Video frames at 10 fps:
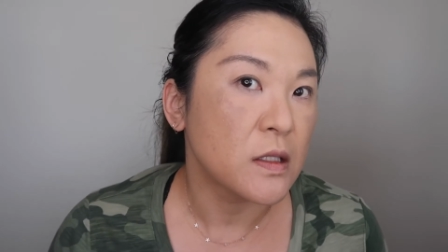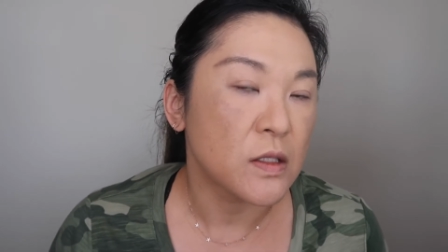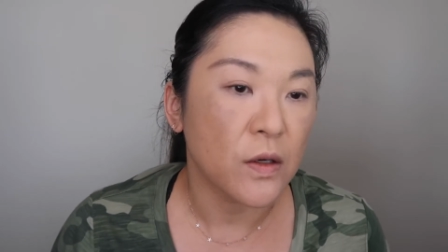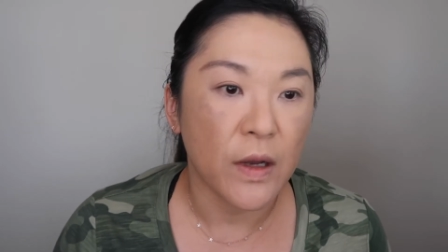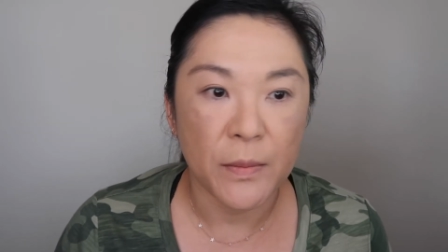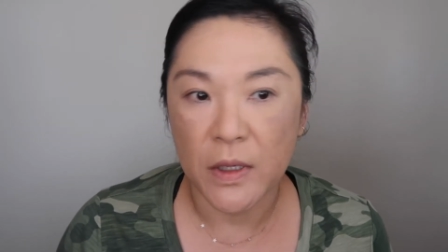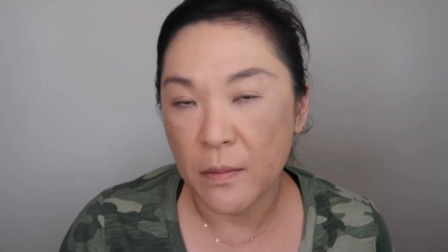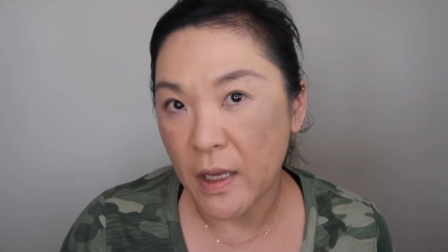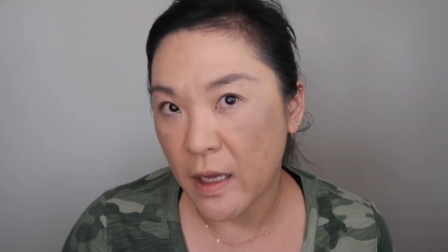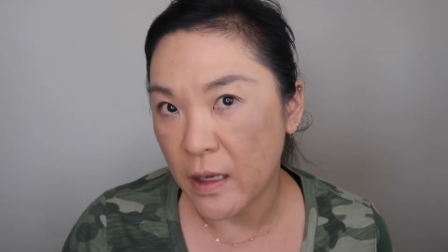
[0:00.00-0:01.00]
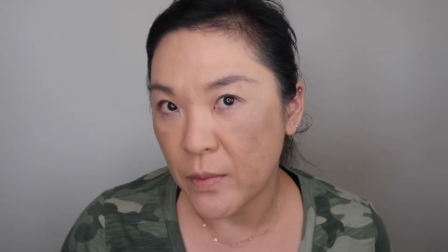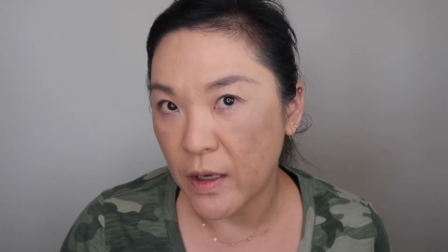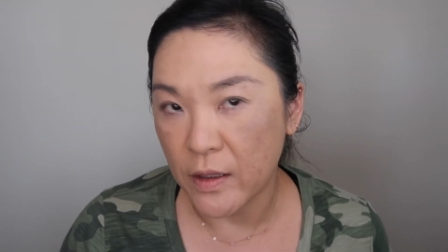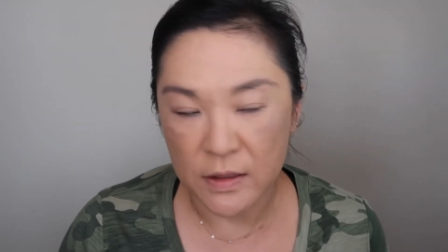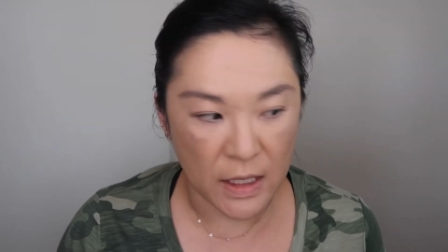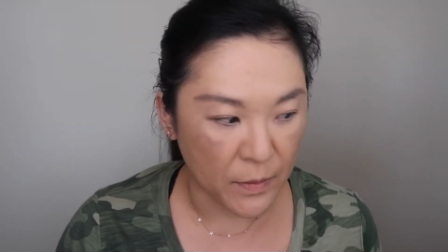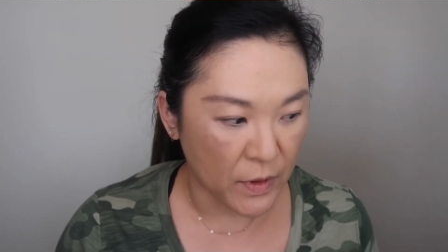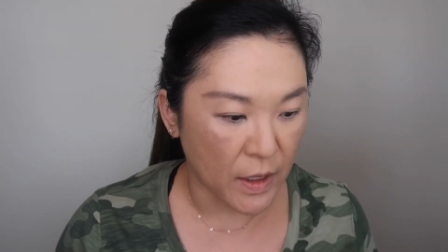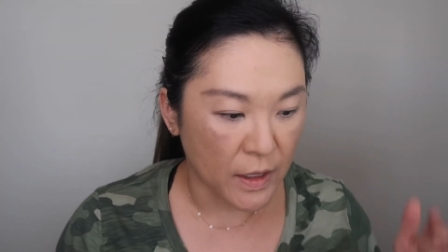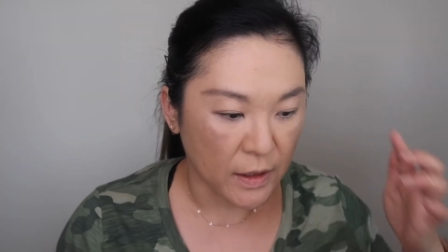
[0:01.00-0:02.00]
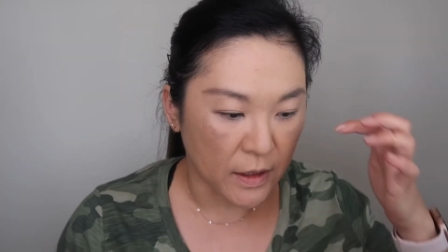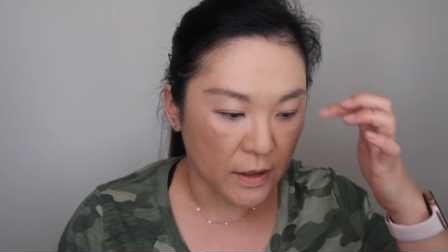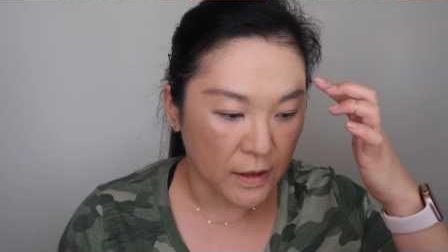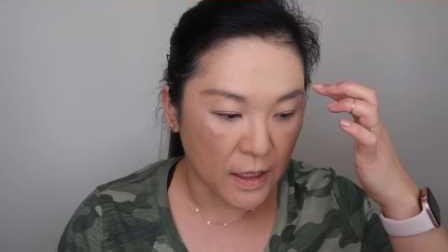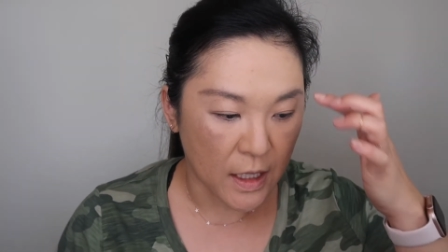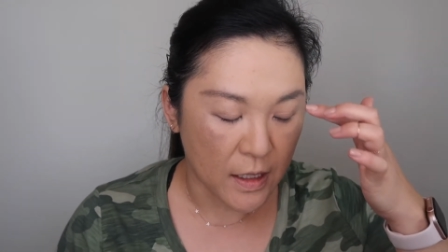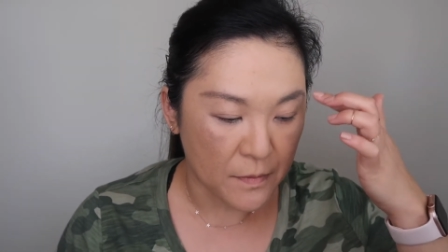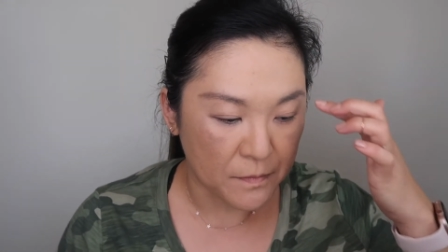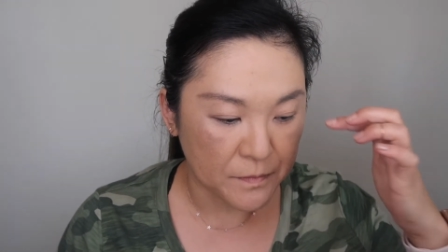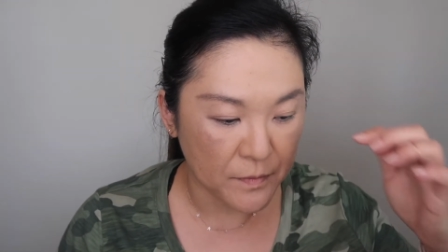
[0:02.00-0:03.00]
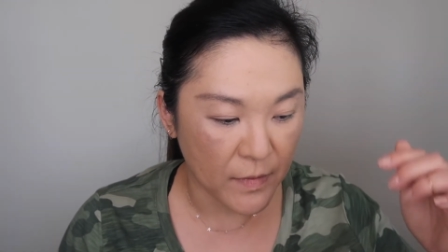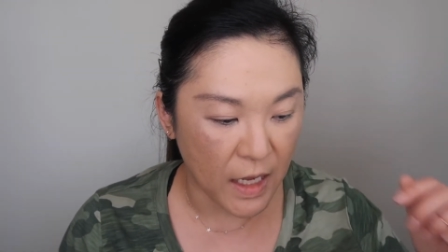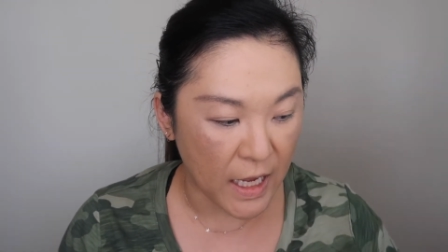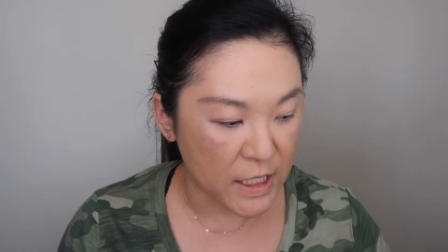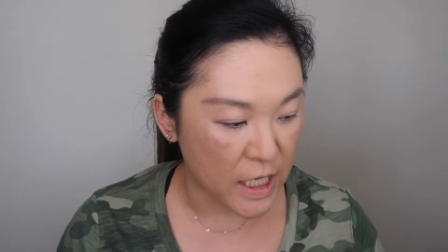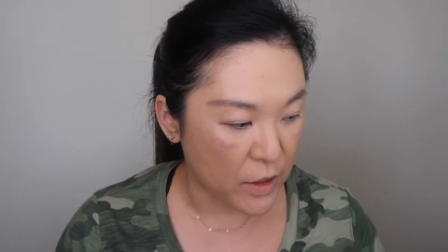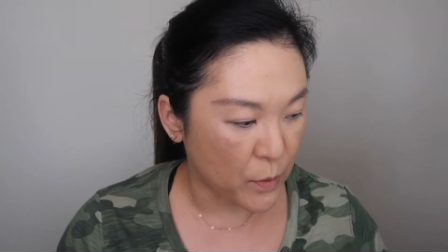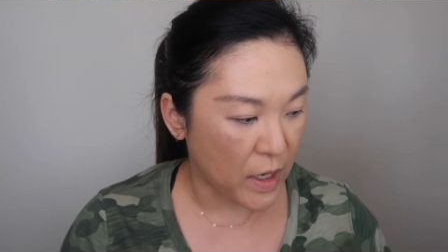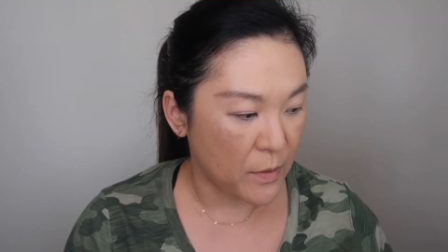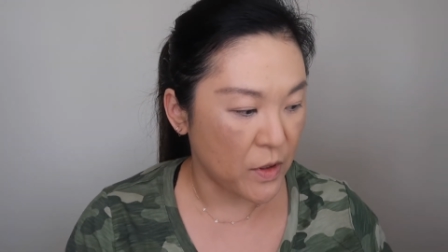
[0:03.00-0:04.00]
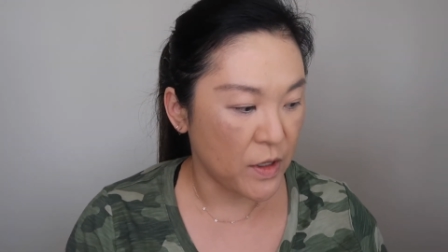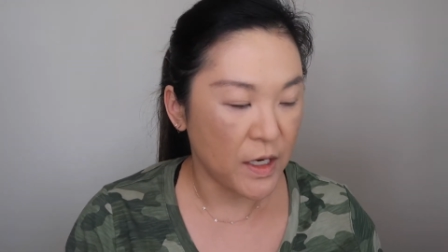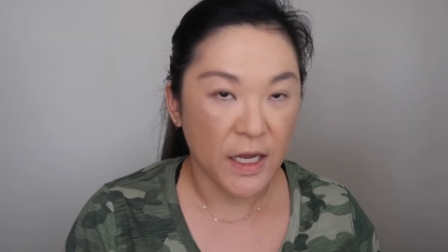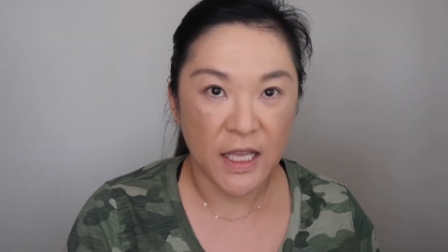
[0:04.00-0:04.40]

So I put on my eyebrows, I put on a little eyeshadow primer.